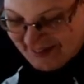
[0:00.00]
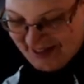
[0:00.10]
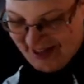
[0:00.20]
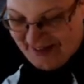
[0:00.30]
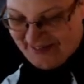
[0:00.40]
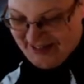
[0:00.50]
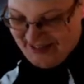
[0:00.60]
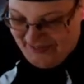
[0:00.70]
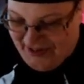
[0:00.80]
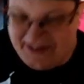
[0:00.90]
It
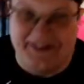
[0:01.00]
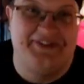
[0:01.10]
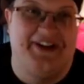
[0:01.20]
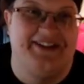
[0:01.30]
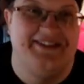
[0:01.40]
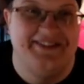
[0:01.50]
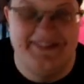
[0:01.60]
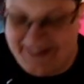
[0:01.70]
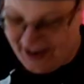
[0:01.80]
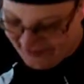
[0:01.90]
was very fun.
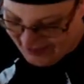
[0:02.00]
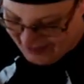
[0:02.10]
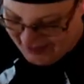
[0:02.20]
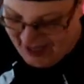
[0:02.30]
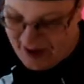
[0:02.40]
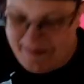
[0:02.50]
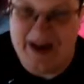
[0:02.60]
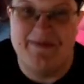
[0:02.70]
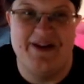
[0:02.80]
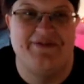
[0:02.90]
That
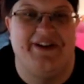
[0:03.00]
made me